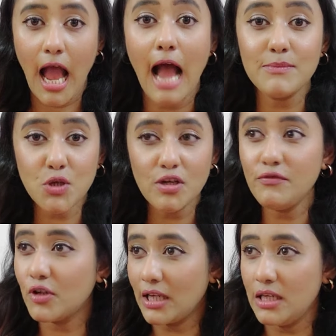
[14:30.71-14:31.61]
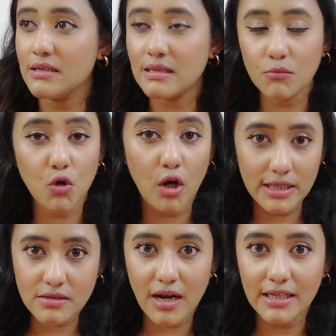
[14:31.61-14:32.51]
I'm sorry if you can hear some
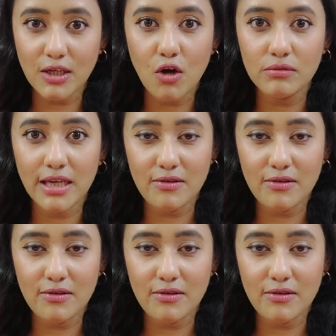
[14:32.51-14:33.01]
noise right now.